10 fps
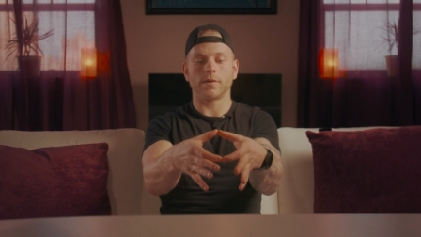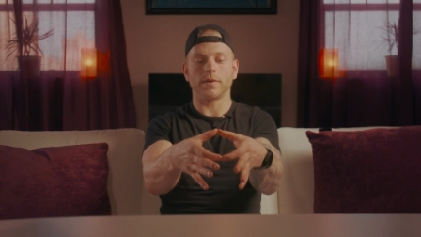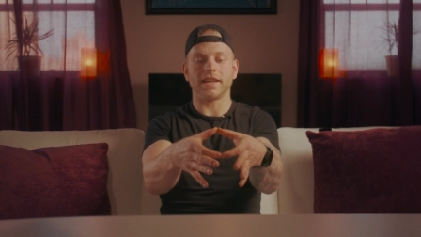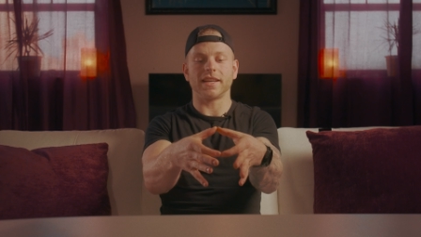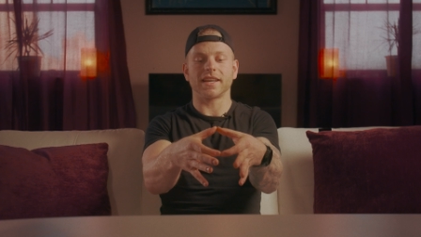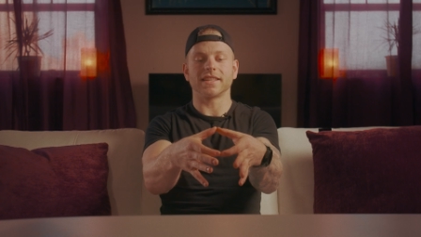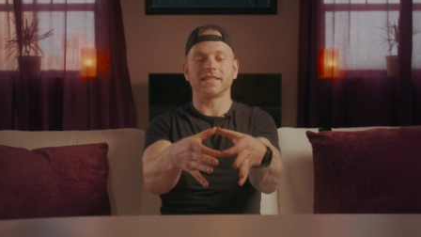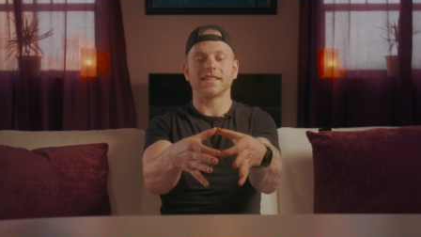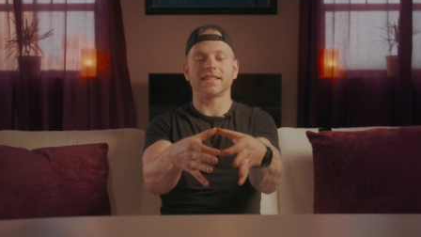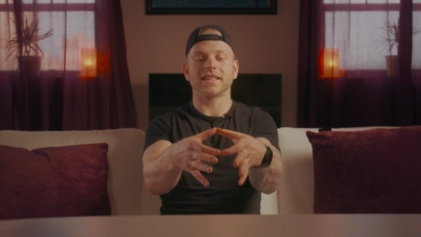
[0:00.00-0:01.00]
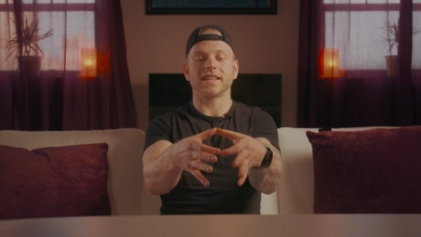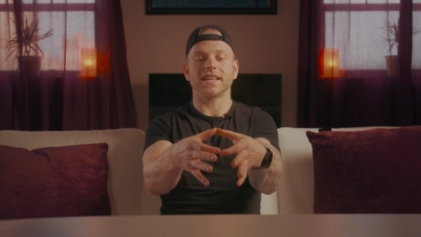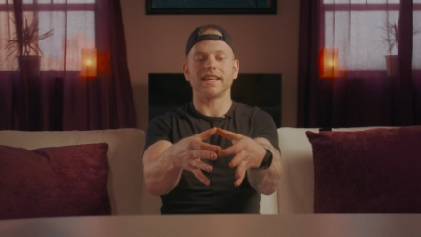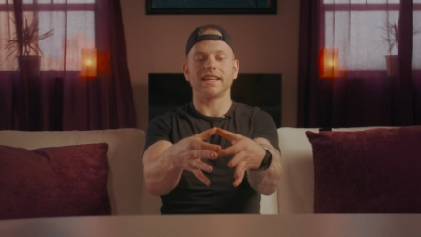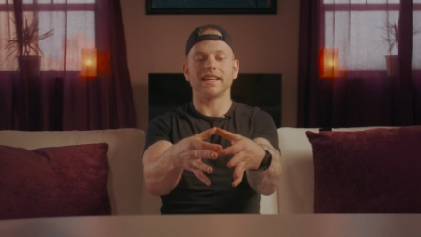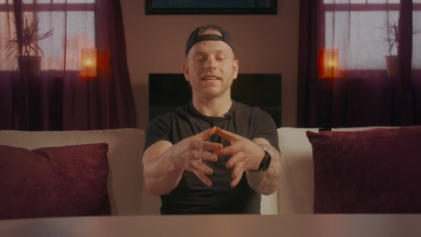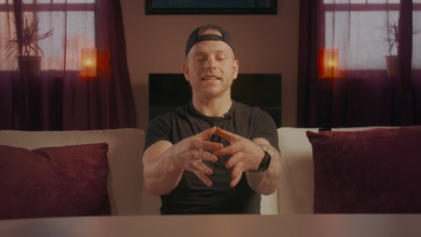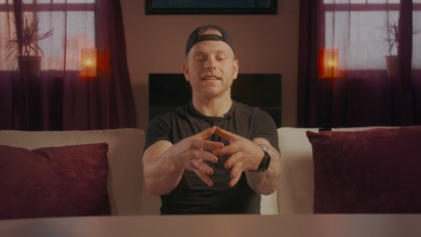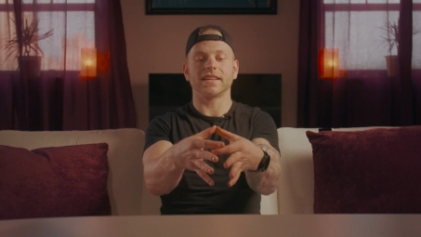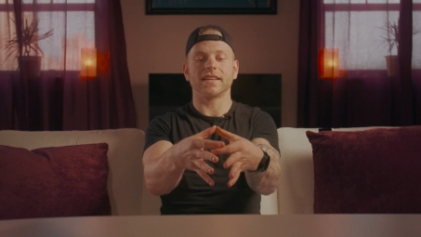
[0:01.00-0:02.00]
we need to consistently eat
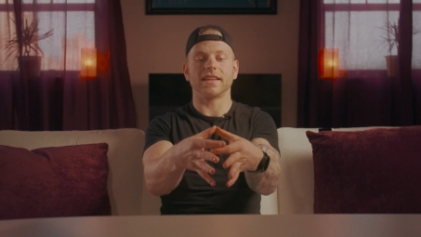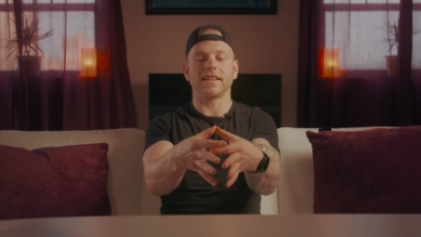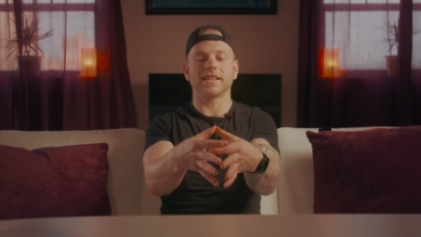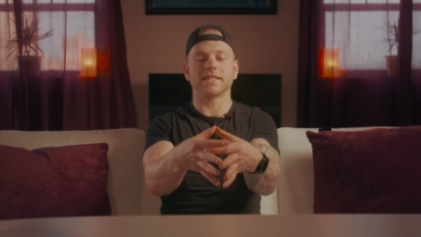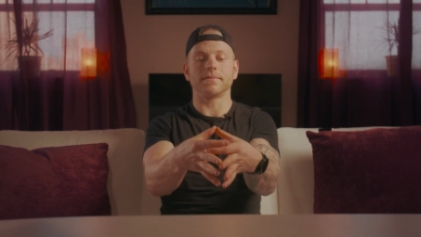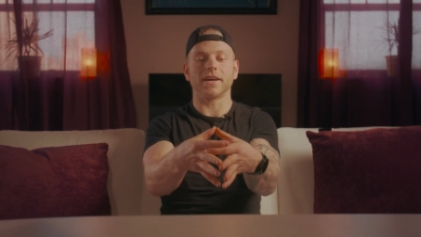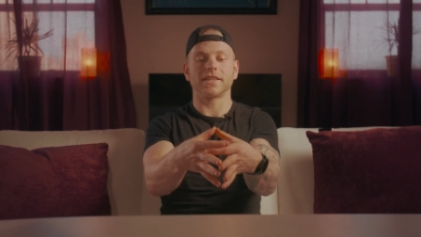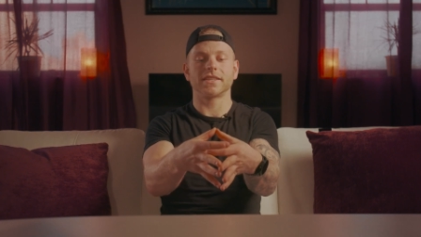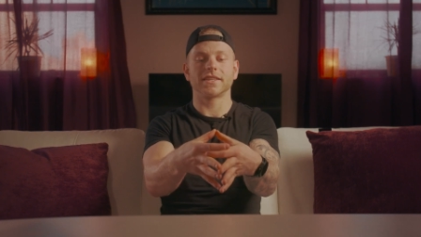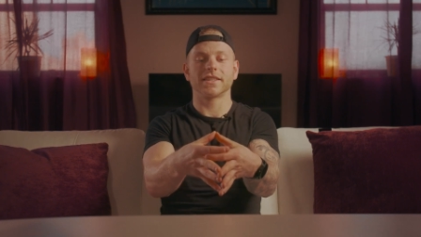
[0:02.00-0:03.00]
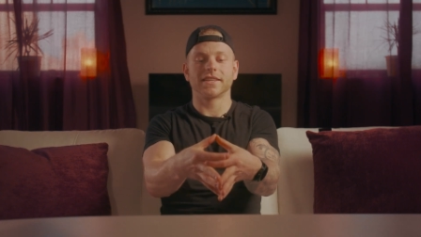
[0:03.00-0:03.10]
this much